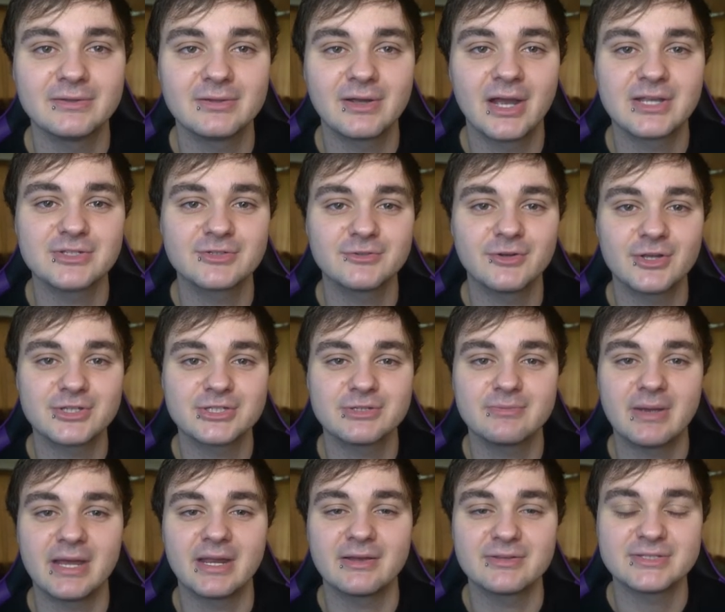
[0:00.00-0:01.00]
You guys are
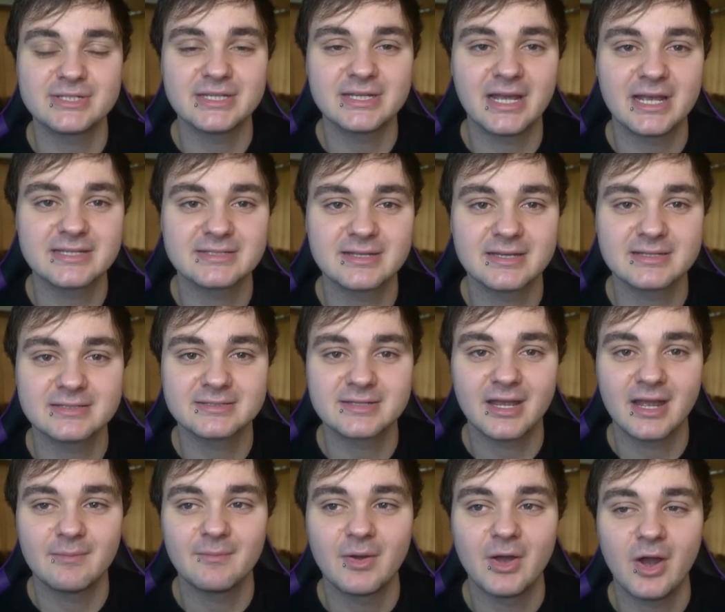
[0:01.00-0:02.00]
awesome, and I'll see you guys next
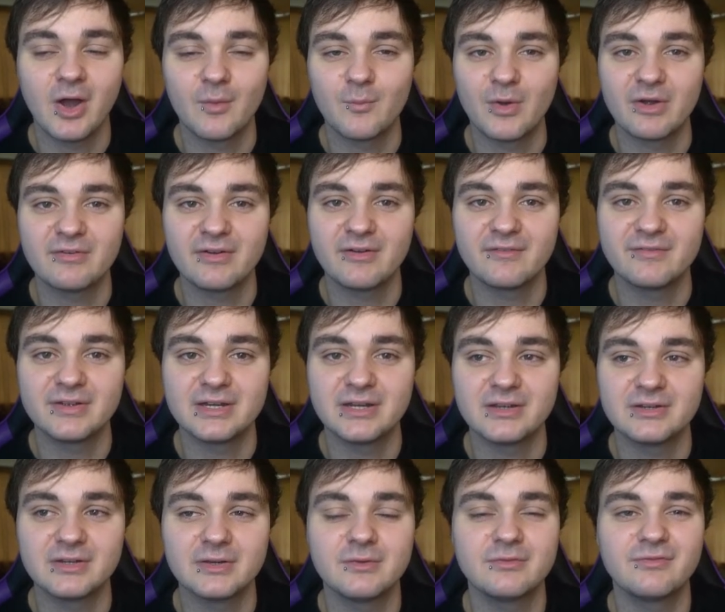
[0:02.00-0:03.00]
time on whatever
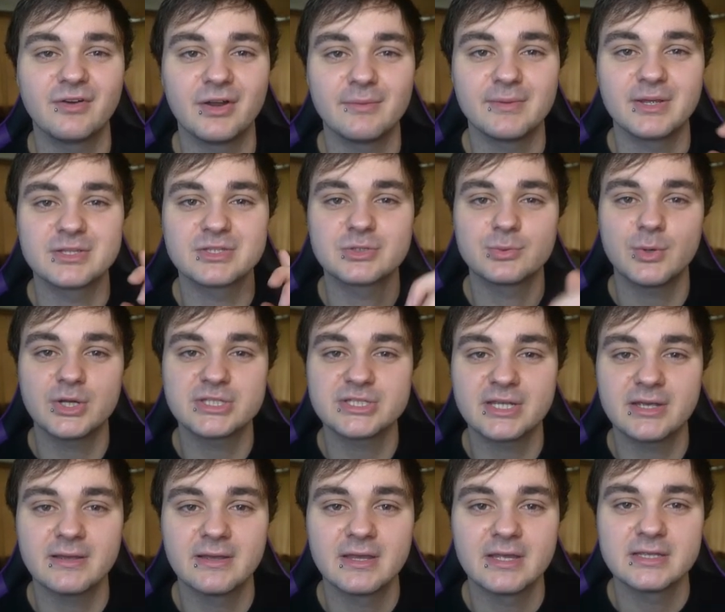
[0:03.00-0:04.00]
video I do. Follow me on
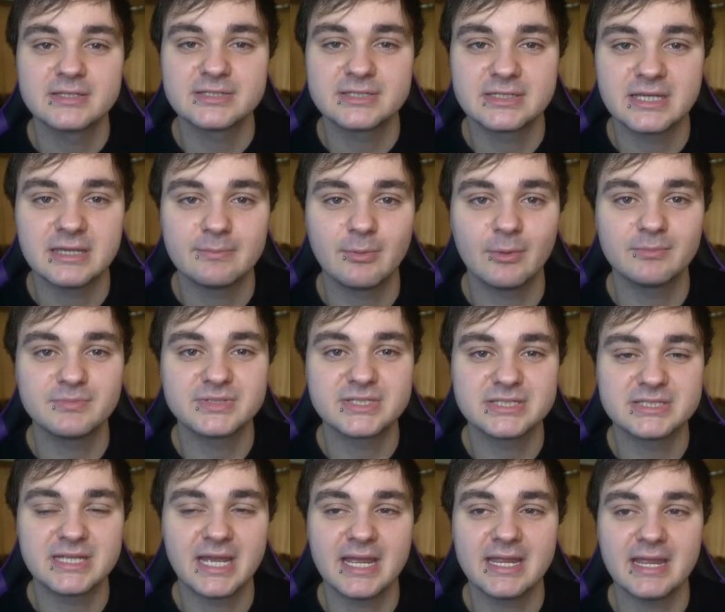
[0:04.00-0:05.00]
Twitter to keep up
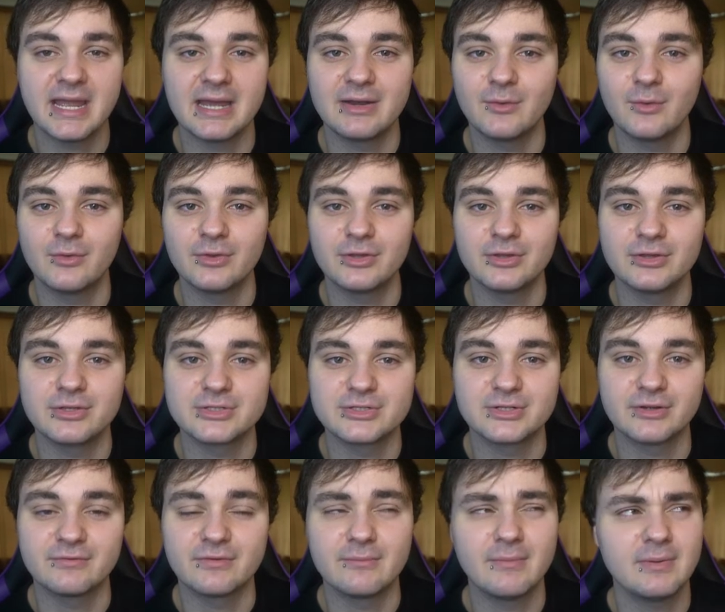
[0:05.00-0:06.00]
to date and all the other
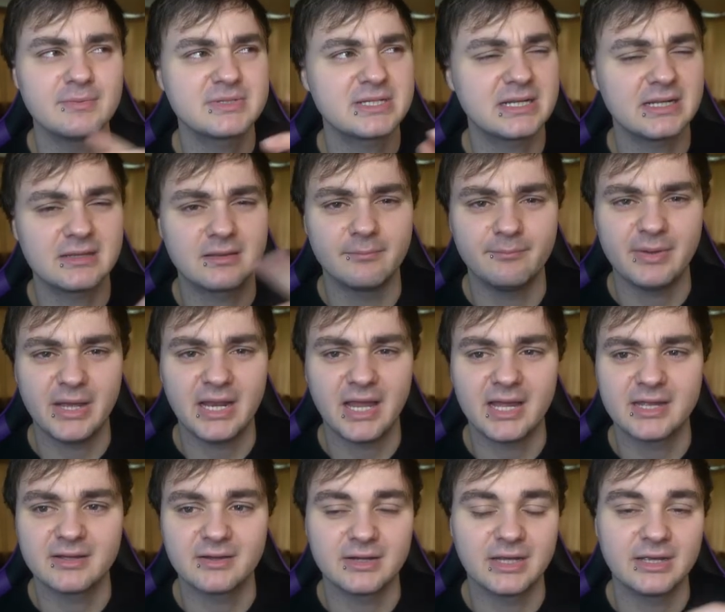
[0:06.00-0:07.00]
stuff. Remember to click the bell
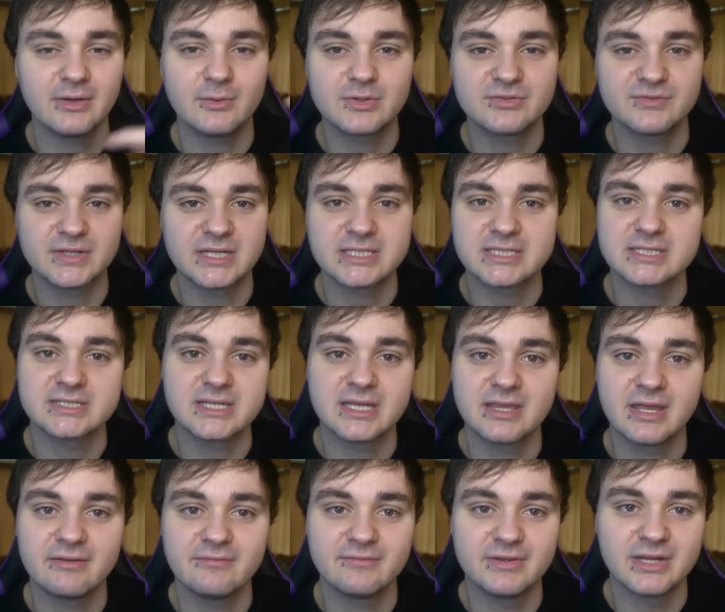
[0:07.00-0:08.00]
icon. I always forget to say
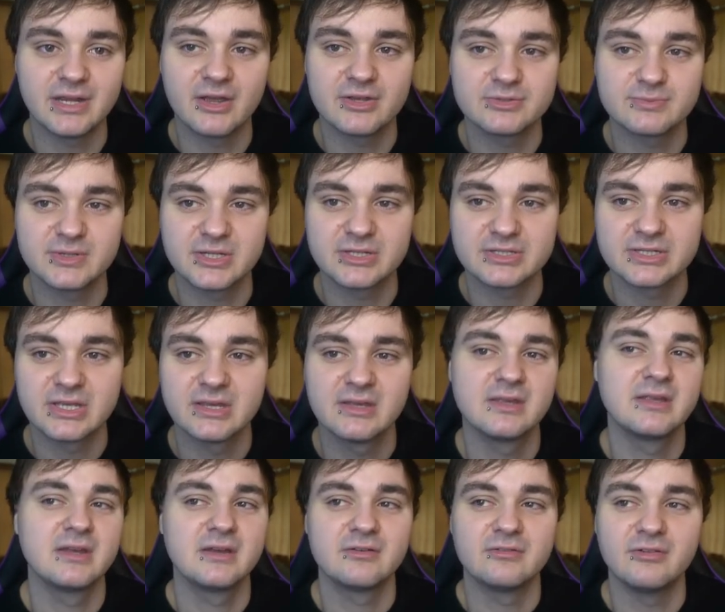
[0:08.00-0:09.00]
that in videos because,
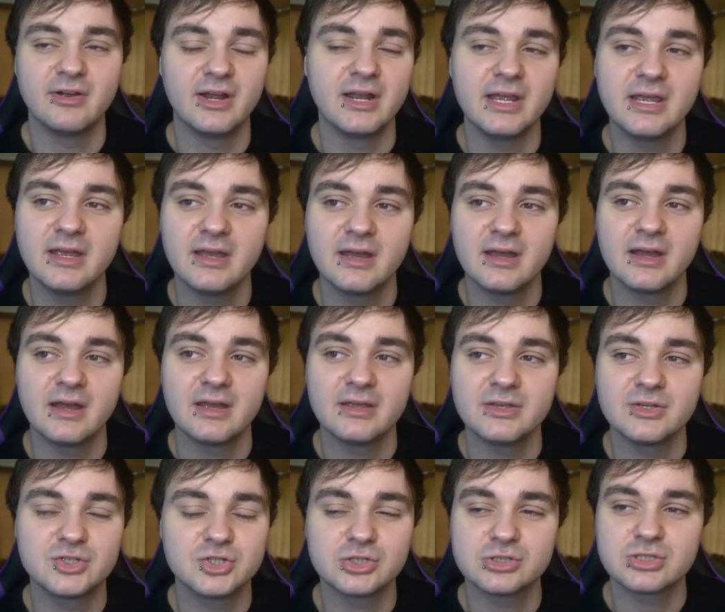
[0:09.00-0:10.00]
really,
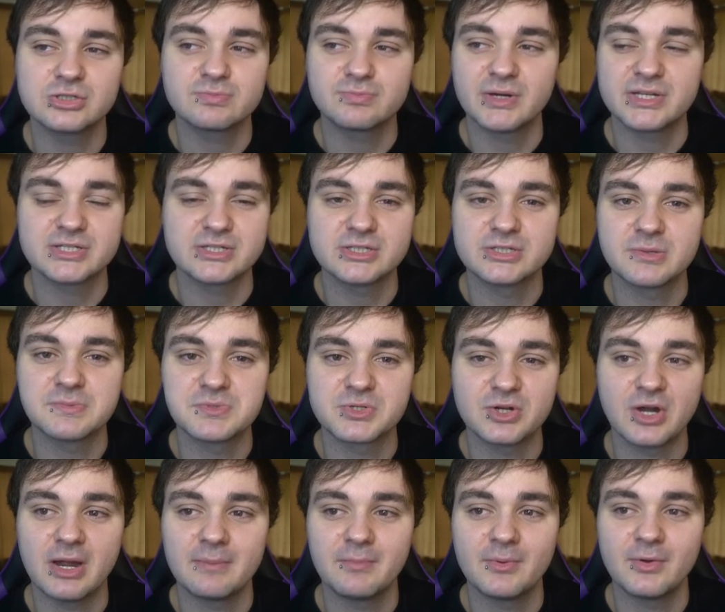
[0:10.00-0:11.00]
you should just press the
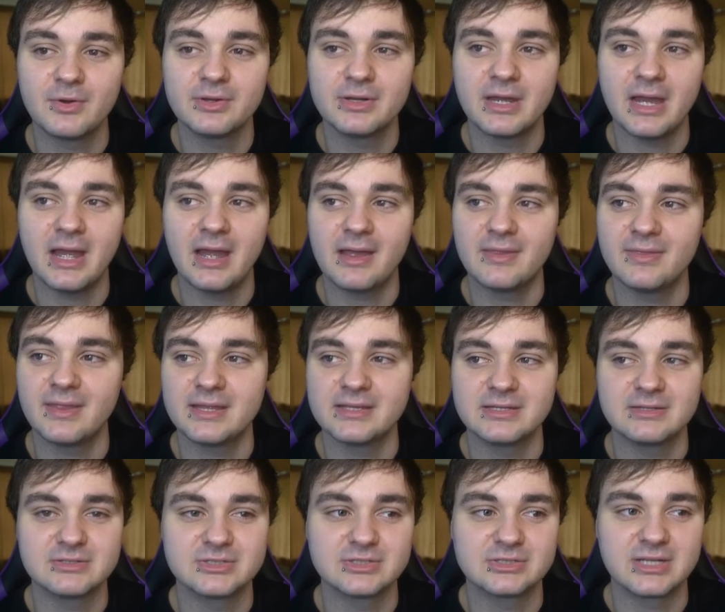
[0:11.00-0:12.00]
subscribe button and then
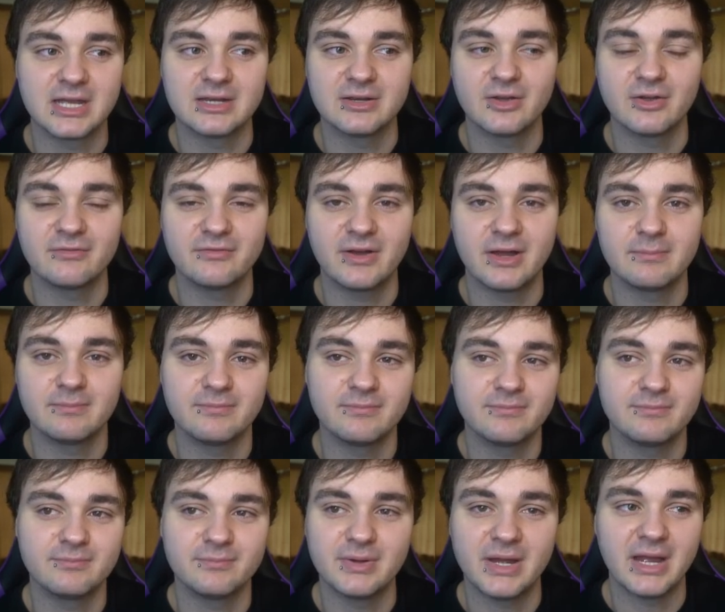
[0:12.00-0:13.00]
you should get notified
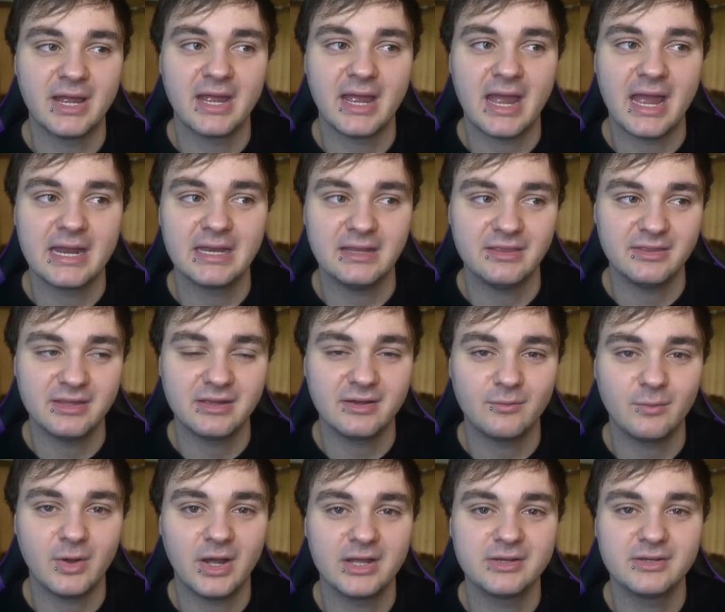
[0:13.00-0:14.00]
by anything
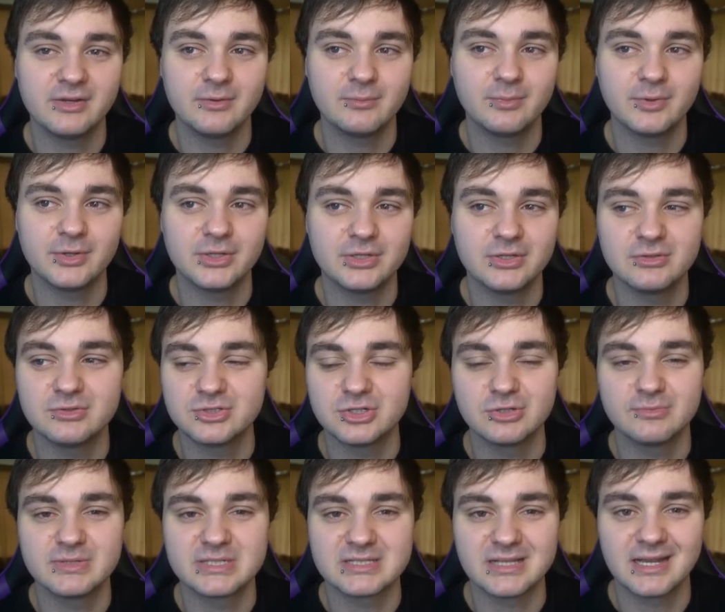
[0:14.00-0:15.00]
of what I do, but
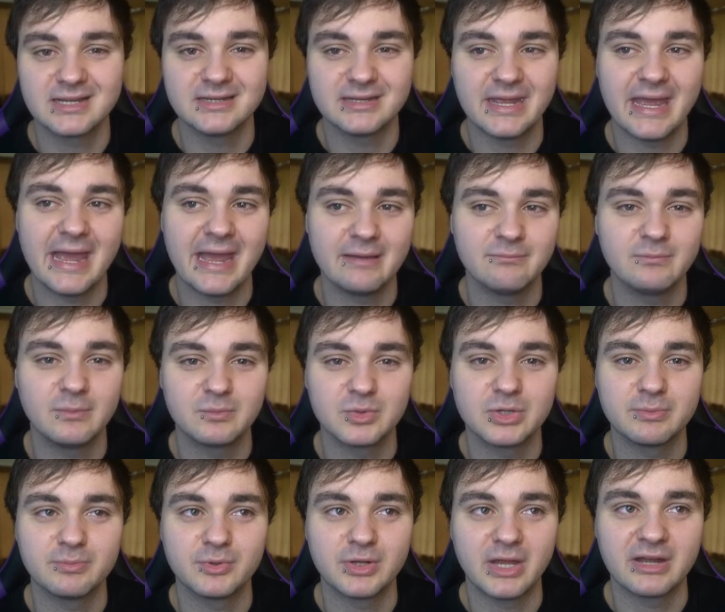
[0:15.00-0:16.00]
YouTube is like, nah, I'm
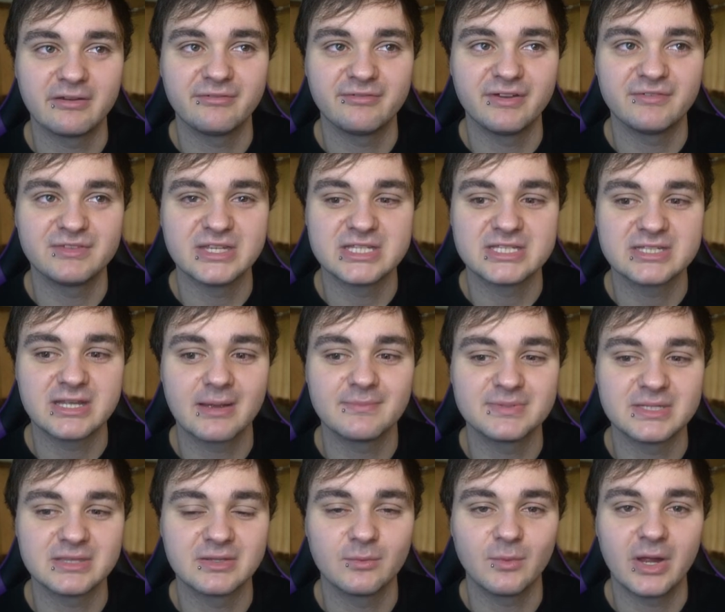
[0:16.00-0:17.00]
gonna put like 50
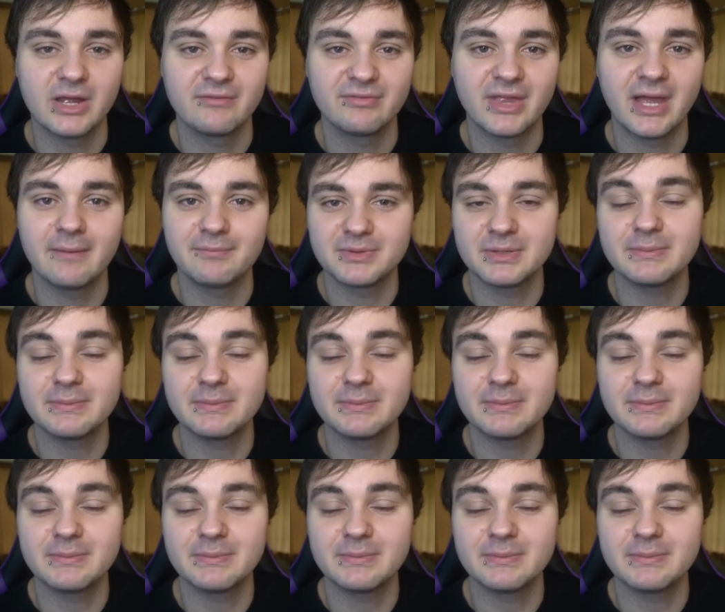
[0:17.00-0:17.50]
steps in the way of that.